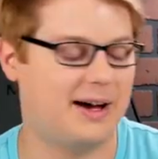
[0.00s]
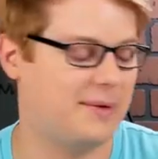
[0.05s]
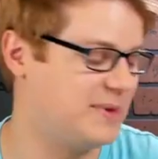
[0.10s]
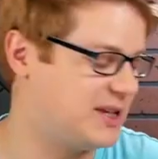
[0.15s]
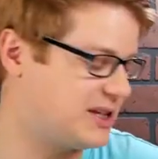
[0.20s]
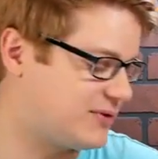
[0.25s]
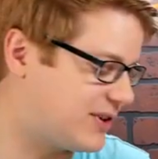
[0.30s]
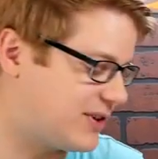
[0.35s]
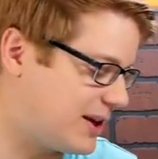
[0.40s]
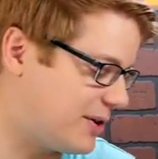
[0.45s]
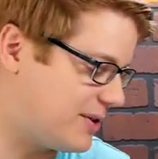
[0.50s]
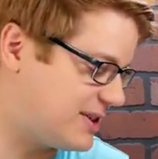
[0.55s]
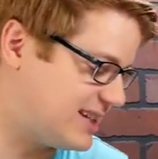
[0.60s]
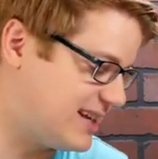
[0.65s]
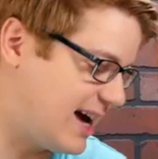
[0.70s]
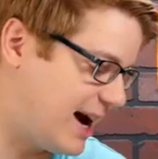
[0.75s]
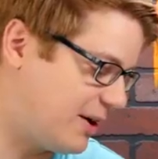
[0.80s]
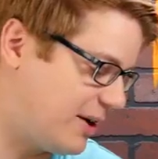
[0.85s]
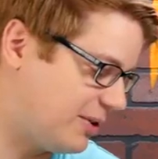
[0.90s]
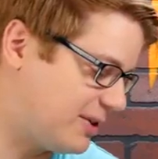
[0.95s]
This video is
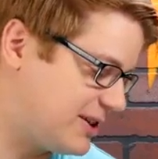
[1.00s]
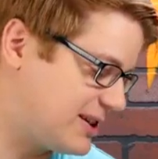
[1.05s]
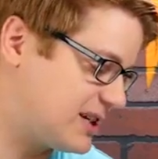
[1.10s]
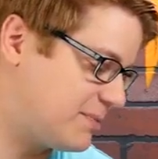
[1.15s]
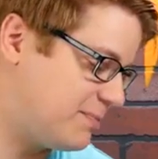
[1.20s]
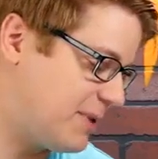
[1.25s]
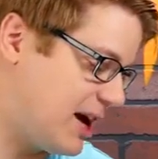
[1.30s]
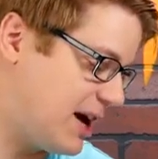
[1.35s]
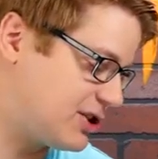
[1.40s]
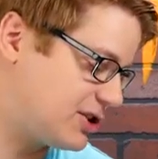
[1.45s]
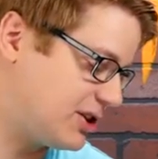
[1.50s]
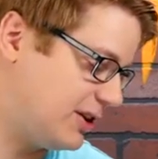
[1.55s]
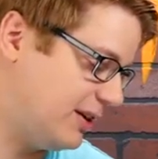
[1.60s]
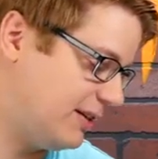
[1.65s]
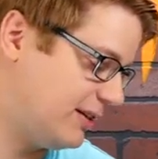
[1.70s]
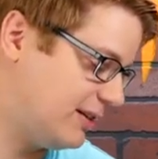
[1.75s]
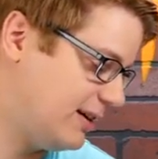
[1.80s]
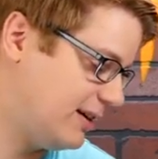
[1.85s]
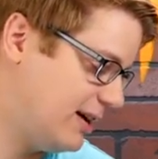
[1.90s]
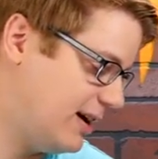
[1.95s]
not only
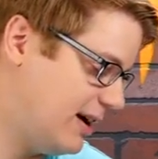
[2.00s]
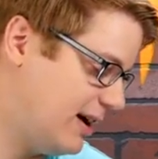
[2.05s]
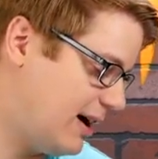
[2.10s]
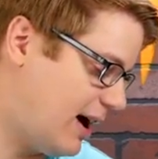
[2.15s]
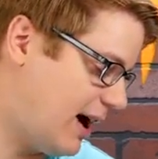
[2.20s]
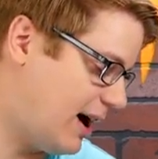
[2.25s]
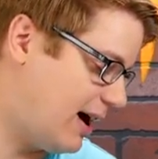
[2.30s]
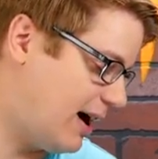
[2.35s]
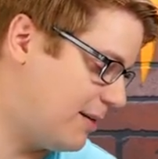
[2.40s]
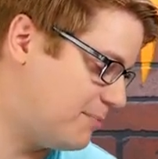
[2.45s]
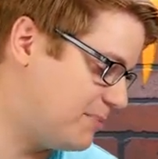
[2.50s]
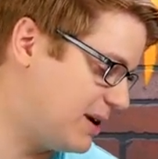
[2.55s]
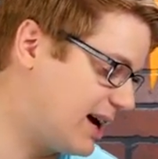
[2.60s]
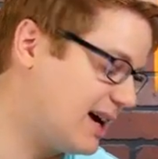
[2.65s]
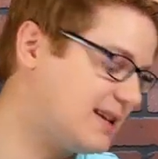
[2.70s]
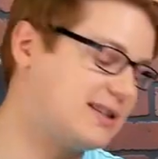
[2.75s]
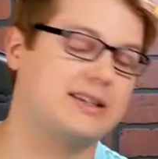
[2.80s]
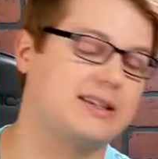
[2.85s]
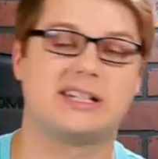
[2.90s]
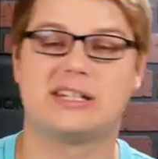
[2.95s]
special
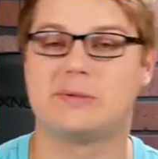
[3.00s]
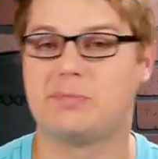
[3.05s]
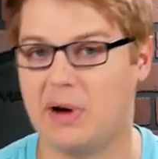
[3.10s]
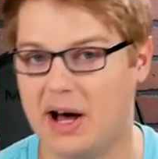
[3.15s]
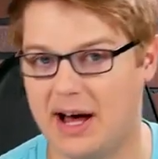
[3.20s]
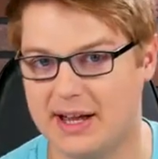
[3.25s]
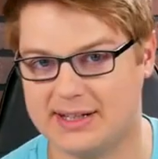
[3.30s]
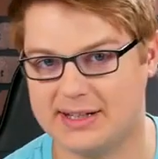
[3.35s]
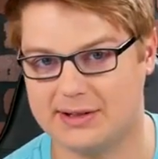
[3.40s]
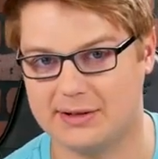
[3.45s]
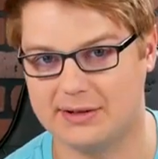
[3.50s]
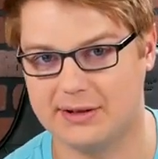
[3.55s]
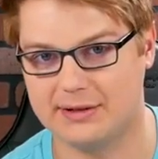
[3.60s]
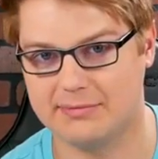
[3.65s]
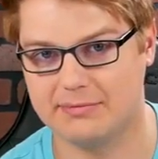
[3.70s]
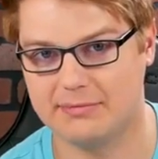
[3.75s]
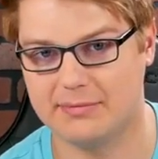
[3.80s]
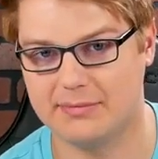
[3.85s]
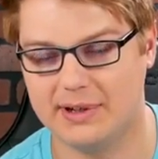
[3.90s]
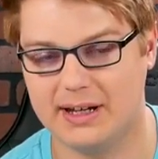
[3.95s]
because it's sponsored.
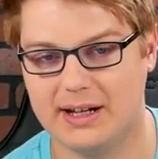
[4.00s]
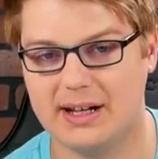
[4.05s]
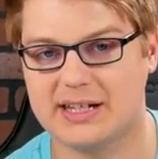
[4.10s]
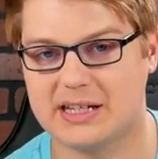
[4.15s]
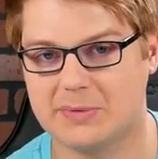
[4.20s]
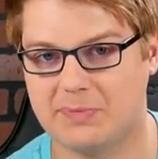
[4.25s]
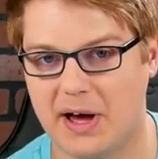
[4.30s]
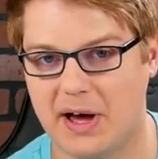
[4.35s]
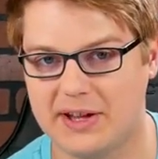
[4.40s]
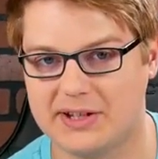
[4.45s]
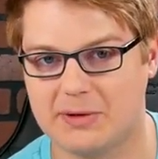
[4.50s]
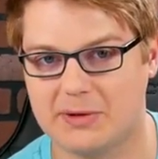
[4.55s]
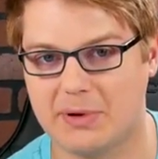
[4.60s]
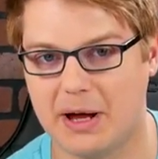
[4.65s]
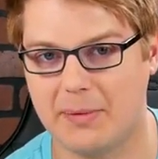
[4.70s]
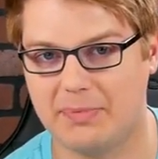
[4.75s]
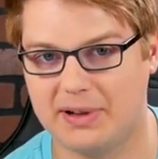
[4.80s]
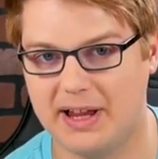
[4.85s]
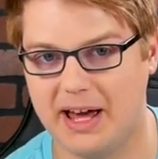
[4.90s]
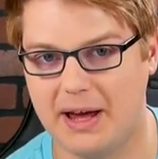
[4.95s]
It is sponsored
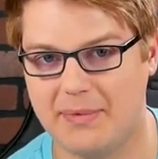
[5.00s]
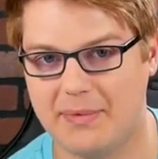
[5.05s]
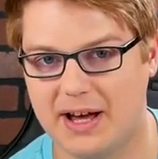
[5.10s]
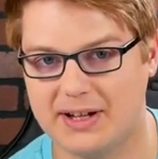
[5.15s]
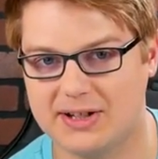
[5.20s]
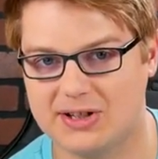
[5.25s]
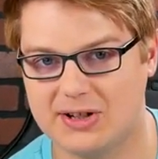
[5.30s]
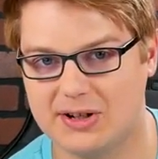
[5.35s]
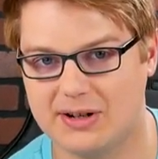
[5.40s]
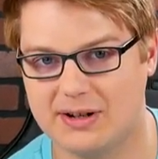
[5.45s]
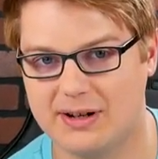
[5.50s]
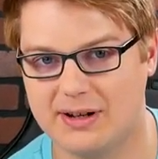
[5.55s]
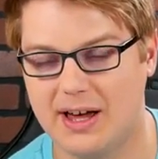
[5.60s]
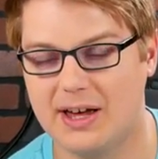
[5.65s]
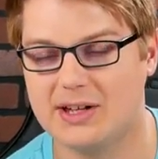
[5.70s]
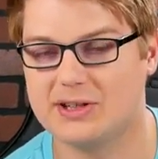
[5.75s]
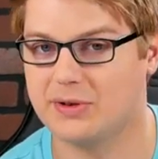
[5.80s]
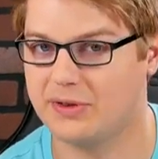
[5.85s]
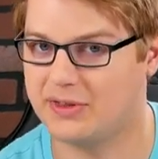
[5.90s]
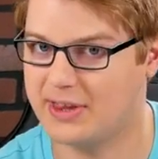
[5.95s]
by PlayMonster,
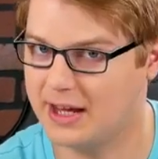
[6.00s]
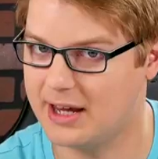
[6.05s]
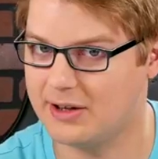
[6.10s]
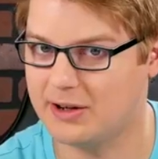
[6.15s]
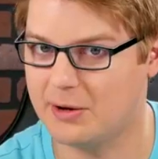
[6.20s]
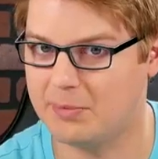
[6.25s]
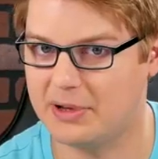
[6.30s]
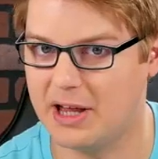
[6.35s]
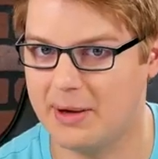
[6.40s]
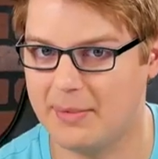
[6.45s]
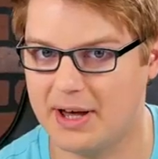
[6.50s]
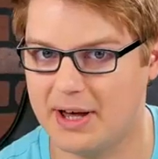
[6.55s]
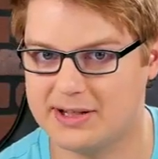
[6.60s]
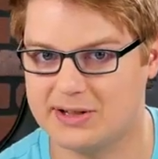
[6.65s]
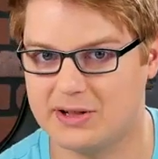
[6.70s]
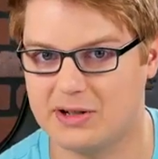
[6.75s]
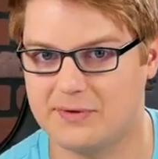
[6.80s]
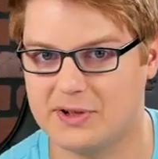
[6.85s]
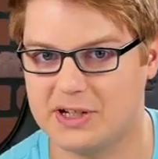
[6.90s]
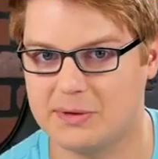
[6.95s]
so thank you to
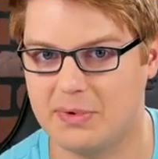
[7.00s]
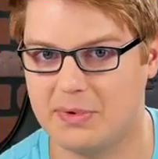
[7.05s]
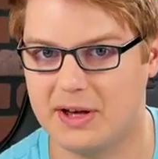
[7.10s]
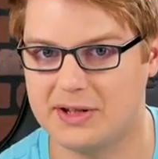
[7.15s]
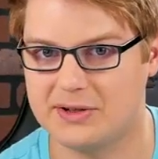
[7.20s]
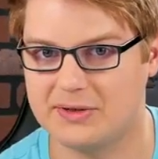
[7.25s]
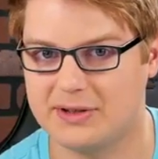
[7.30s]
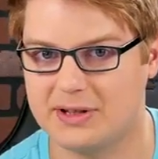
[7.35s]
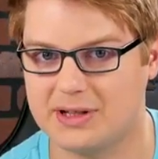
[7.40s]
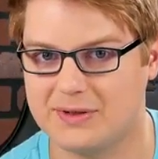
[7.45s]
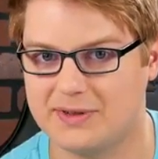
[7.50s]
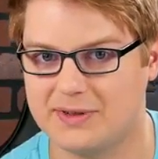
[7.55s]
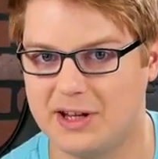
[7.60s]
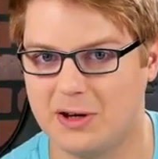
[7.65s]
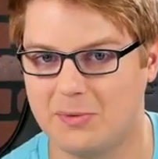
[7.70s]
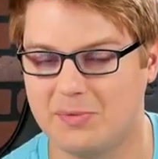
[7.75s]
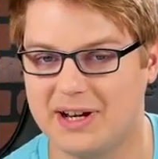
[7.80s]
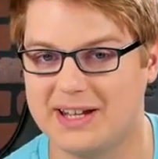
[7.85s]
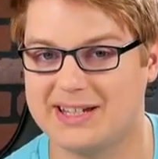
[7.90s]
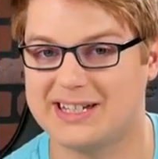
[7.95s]
PlayMonster for sponsoring this
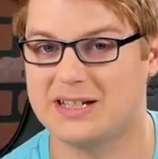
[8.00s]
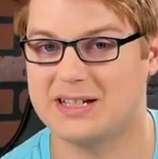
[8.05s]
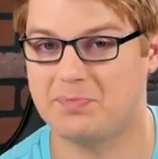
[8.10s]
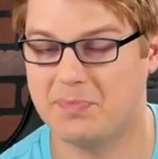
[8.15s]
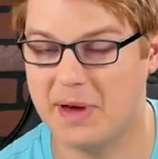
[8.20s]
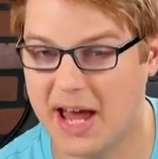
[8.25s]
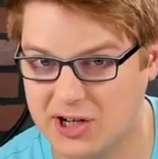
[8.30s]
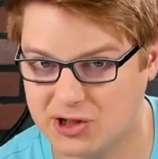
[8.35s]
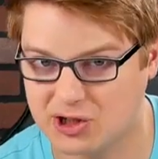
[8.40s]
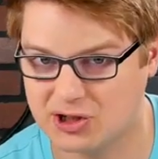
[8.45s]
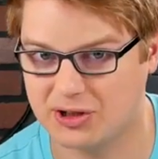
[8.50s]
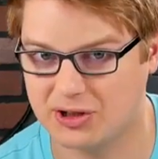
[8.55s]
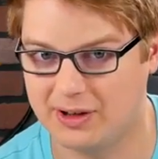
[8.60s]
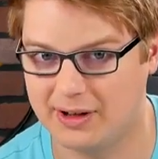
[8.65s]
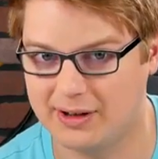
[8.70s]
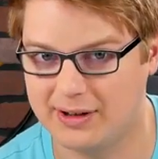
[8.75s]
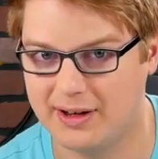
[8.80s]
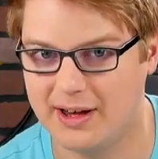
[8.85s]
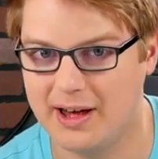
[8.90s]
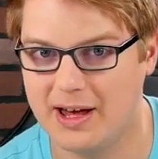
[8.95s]
video, but it's
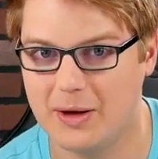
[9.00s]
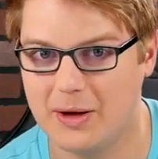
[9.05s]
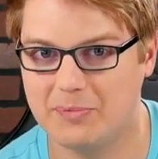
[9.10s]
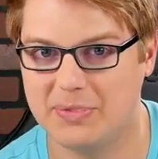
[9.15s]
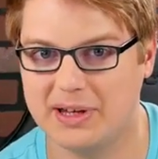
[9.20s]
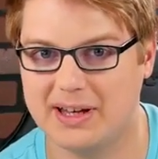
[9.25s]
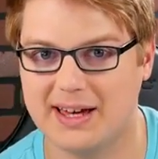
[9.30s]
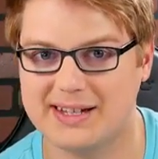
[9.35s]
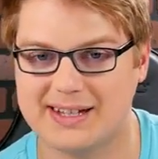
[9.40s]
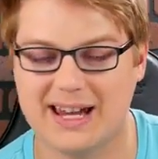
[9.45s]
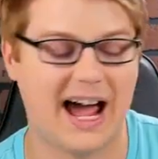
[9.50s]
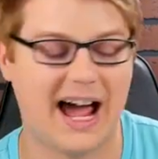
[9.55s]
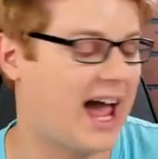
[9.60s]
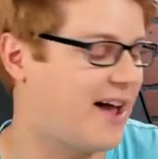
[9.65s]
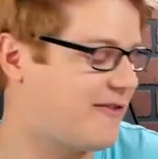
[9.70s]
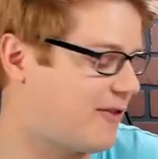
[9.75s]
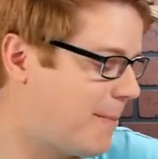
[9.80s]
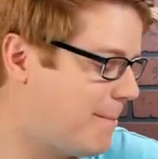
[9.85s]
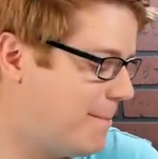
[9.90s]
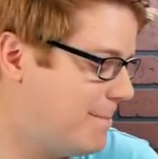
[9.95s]
special because I
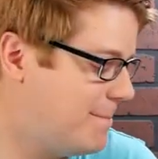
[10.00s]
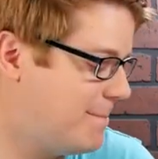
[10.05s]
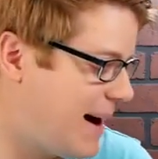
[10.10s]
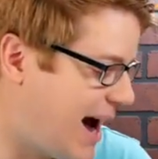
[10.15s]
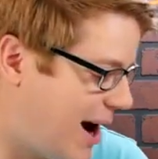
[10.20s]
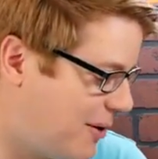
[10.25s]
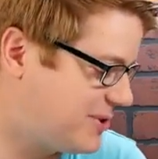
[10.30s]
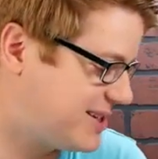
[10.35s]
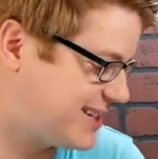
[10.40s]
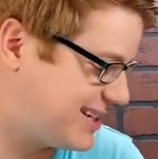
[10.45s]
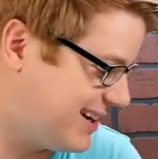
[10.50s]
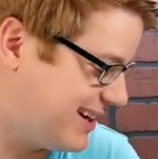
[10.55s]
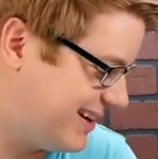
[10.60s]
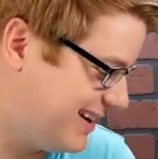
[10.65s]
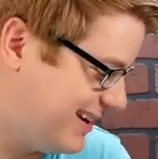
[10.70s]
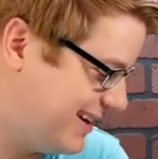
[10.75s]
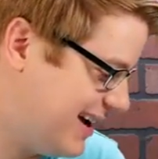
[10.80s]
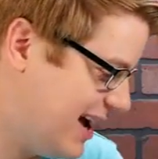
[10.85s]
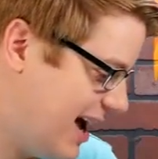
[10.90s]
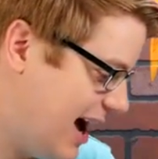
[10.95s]
have a
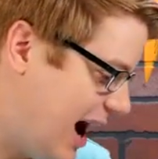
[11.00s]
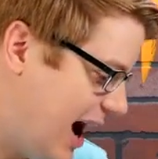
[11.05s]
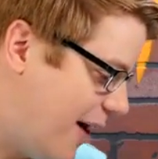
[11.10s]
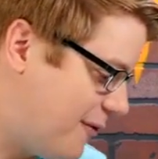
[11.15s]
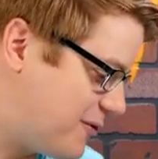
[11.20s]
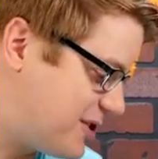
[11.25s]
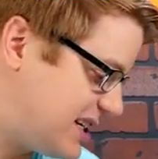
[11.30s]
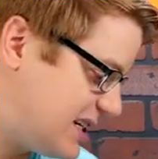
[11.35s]
mountain of